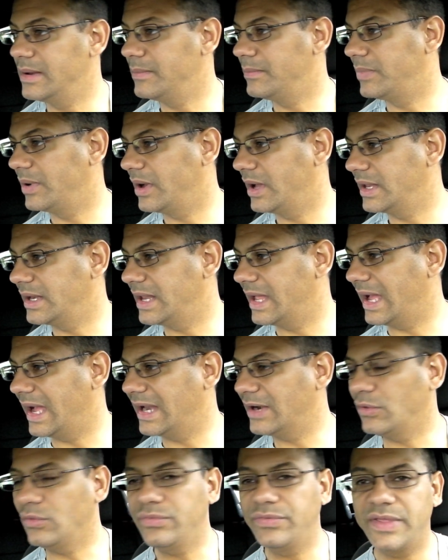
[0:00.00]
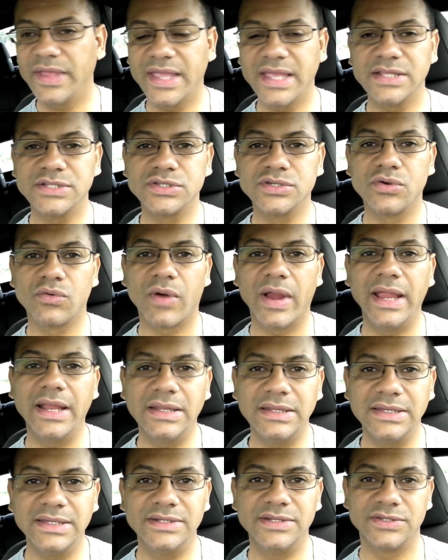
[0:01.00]
but I don't think it's
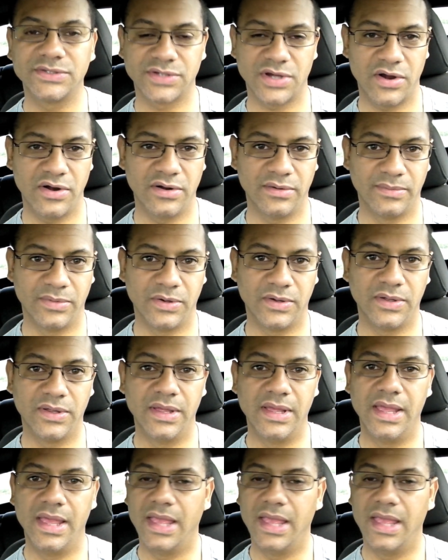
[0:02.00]
greatly discernible.